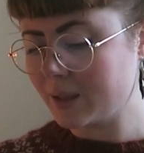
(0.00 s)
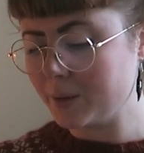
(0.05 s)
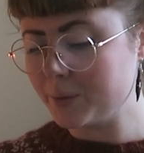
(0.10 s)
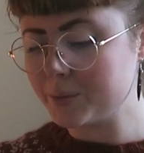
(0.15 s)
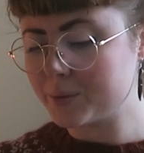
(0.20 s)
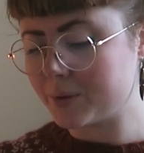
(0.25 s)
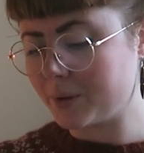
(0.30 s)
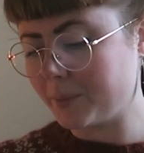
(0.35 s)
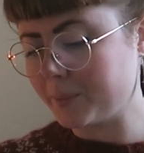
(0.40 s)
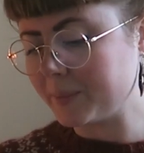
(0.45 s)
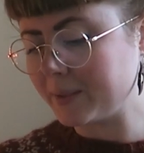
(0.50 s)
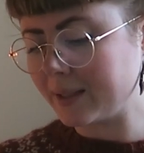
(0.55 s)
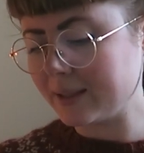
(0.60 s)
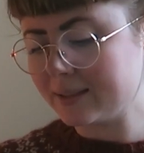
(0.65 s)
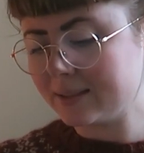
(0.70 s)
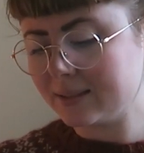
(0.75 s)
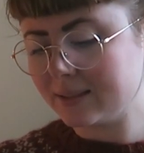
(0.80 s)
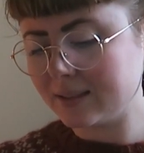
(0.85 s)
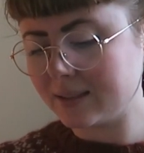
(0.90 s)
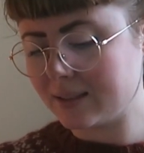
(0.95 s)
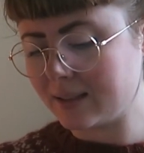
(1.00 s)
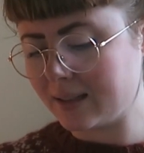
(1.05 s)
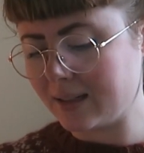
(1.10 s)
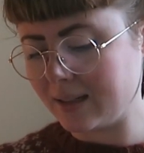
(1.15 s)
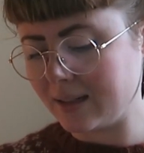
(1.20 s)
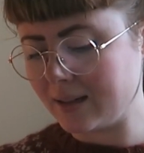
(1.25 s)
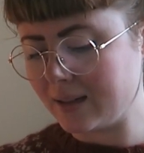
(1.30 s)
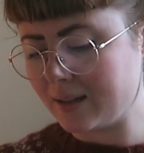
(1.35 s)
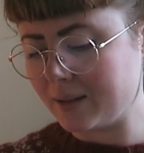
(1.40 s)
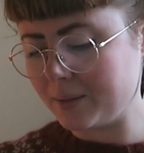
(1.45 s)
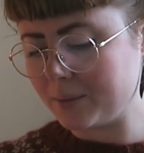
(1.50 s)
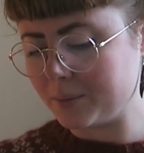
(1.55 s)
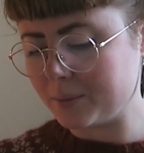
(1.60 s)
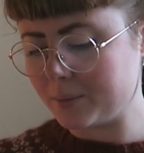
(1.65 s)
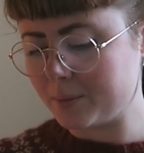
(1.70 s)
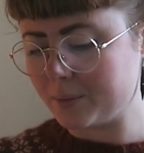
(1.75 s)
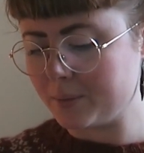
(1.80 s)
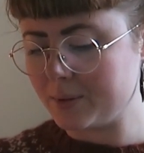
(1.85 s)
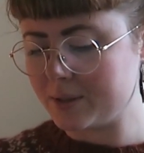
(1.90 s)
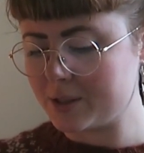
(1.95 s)
Hustomten,
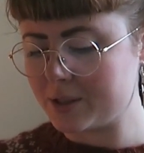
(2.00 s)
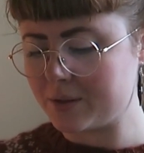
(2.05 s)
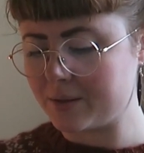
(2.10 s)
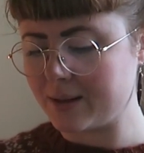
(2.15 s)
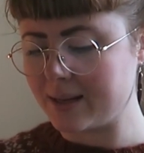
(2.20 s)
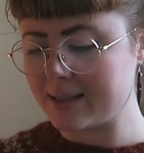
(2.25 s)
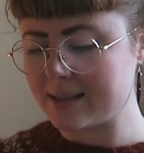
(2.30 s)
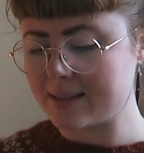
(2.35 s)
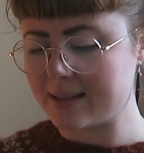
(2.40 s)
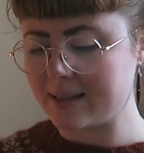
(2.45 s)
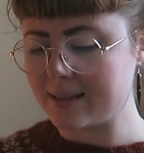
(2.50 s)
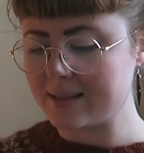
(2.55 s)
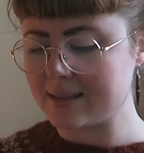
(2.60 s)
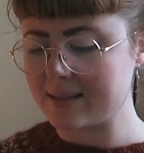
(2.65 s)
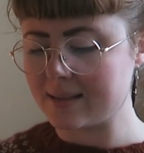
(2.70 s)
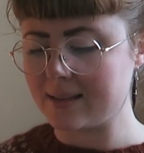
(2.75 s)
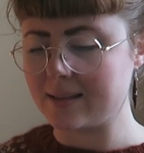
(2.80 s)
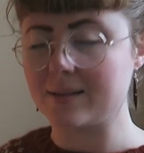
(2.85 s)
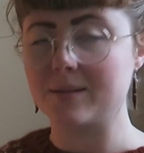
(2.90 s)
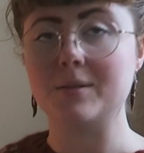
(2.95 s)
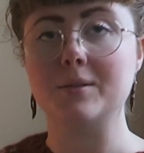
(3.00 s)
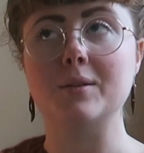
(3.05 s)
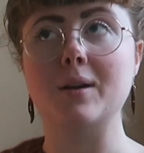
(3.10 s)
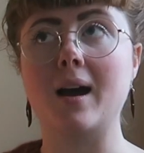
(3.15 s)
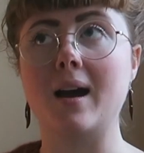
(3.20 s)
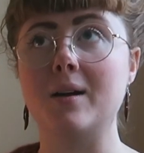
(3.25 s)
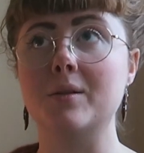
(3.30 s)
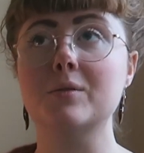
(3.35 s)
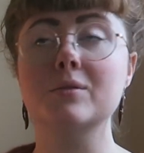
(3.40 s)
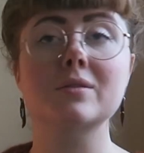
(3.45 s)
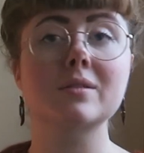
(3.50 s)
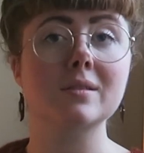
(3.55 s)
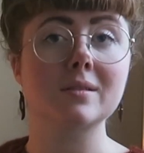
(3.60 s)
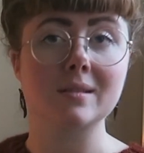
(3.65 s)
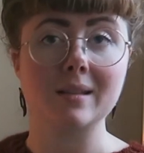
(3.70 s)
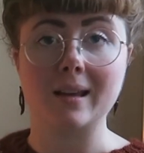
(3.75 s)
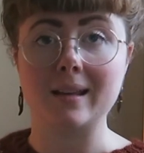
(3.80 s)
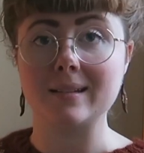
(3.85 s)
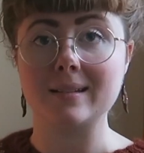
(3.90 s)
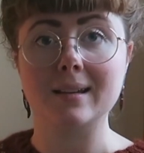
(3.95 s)
which translates into house
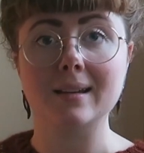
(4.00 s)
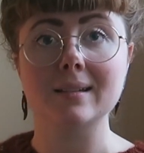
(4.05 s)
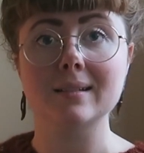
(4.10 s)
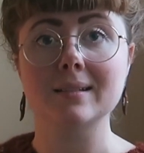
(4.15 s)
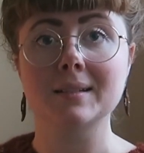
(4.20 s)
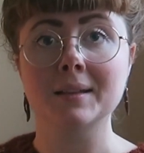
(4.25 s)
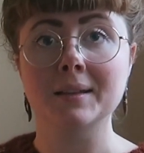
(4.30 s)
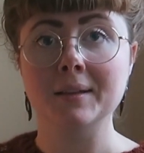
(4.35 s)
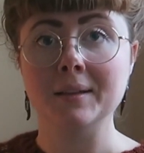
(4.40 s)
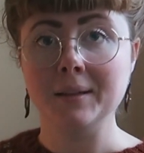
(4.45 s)
Santa,